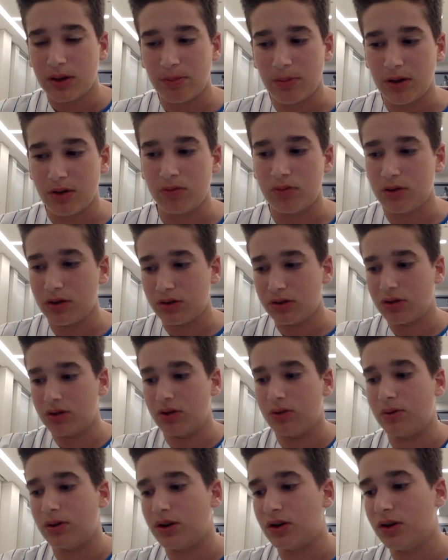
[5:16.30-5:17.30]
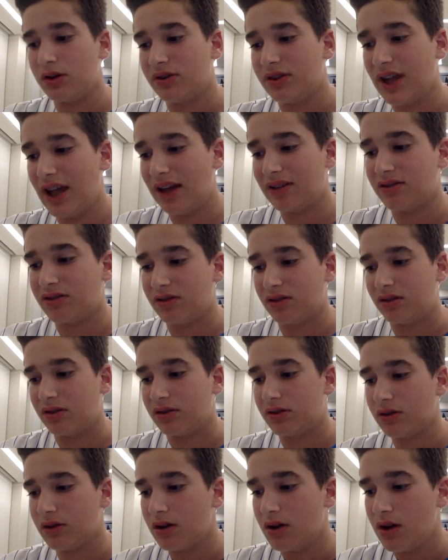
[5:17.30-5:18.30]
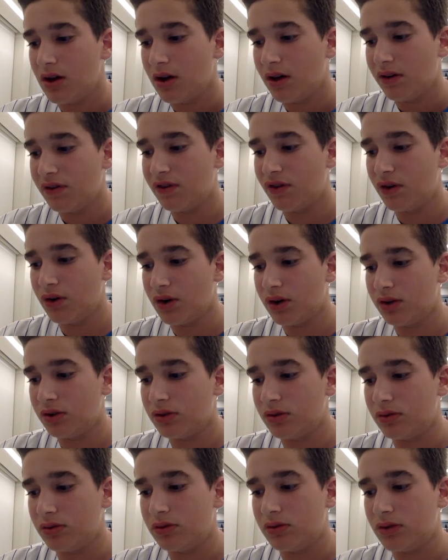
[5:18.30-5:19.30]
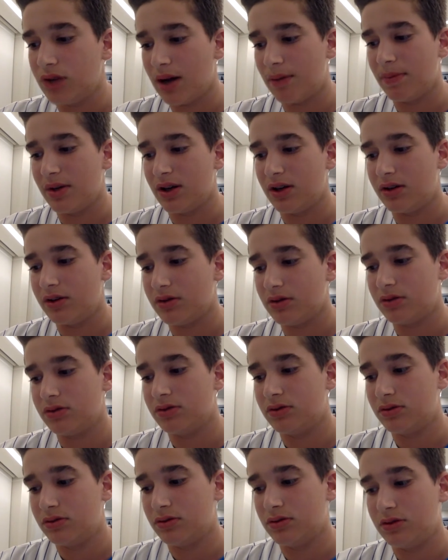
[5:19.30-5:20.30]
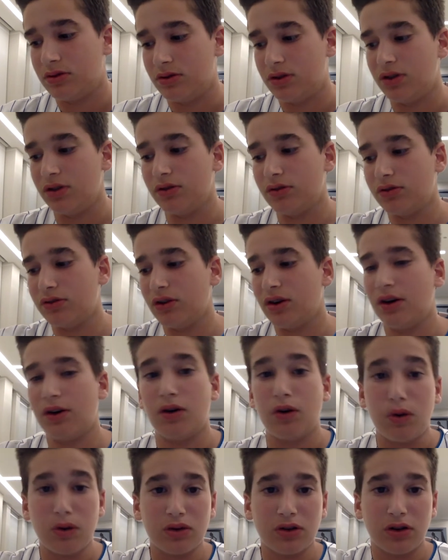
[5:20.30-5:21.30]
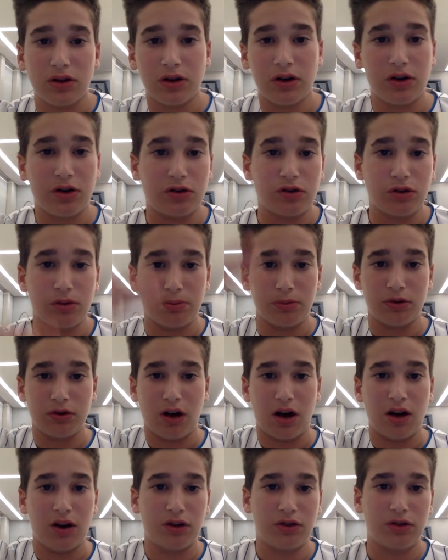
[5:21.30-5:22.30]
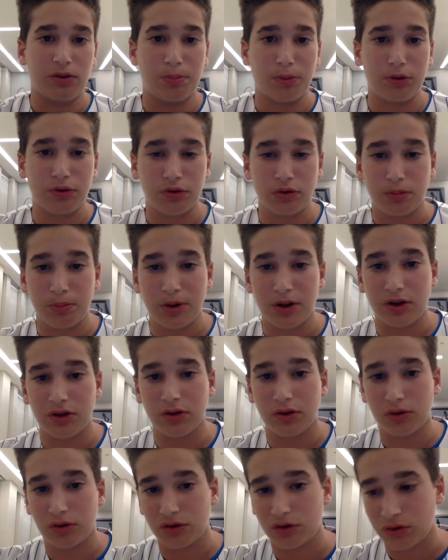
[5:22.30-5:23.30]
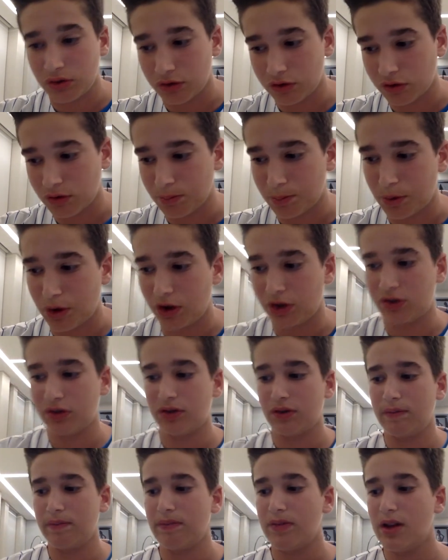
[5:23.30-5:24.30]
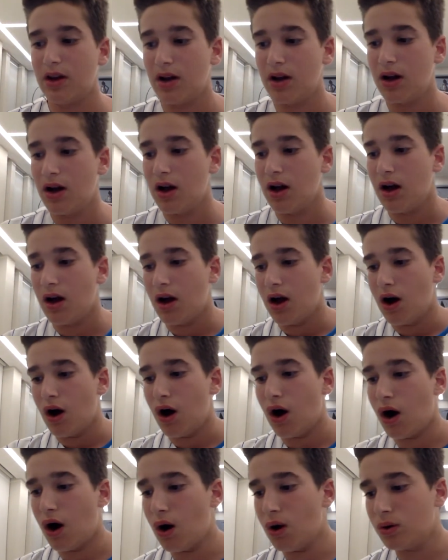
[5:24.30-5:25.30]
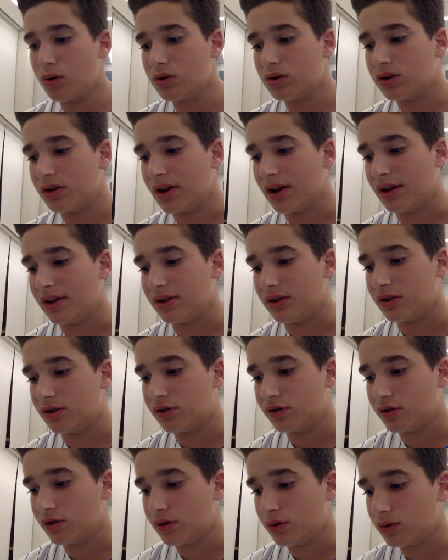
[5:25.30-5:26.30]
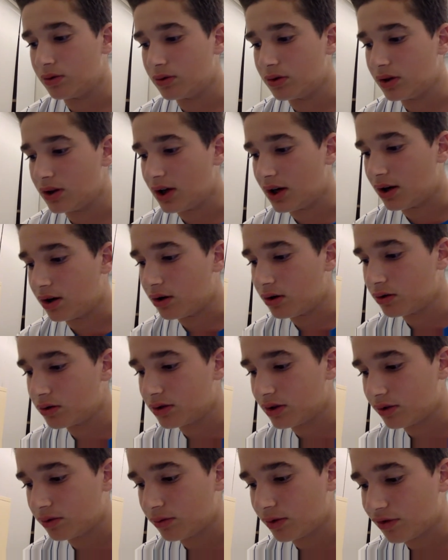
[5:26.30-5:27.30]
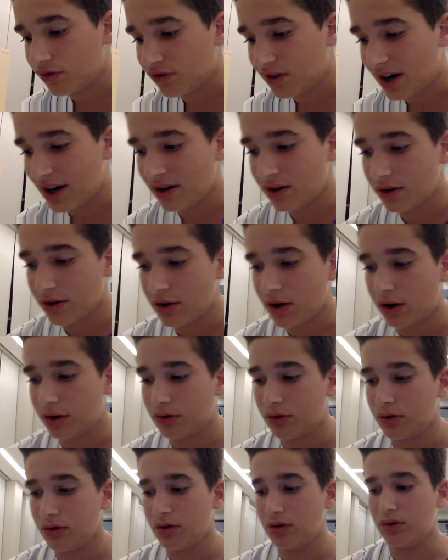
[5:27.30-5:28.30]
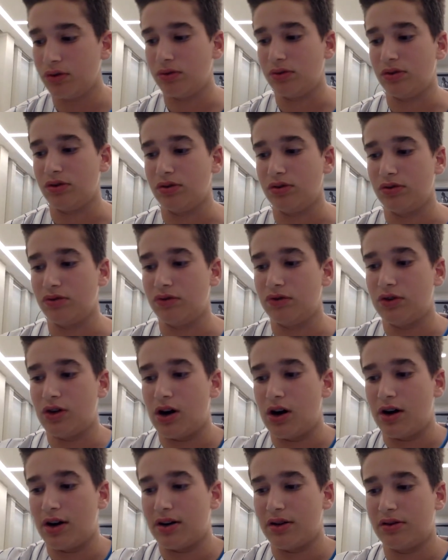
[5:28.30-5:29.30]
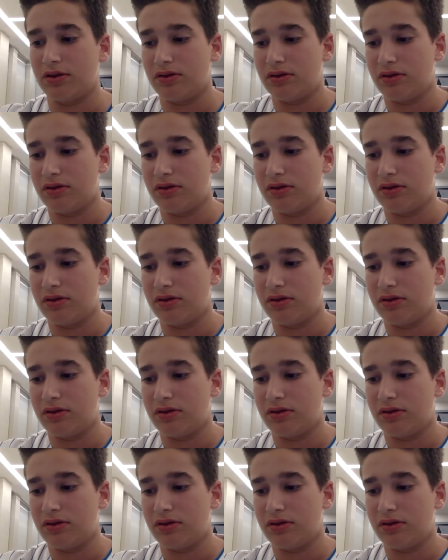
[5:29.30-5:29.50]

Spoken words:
What's going on? Texas, 4-2. I mean, Houston and Oakland are supposed to be in those two spots. Oakland, so yeah, Oakland, we finally got to you. You've got